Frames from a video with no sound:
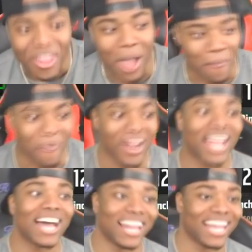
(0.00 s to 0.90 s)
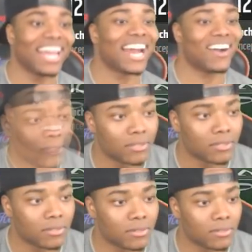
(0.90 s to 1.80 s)
That boy got laid out.
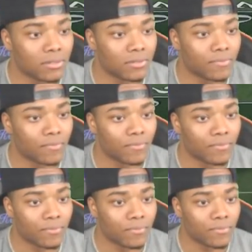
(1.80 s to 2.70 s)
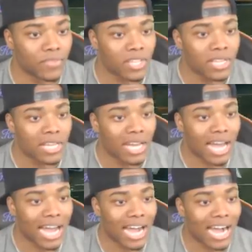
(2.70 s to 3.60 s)
That boy got laid out. Expose him!
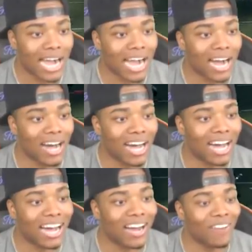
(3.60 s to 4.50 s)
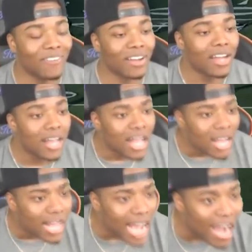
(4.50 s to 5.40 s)
Expose him!
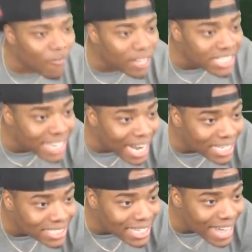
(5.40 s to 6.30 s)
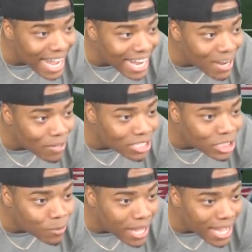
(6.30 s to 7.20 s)
Uh, Calvin Johnson, 81
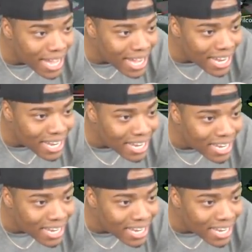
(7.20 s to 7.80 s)
speed.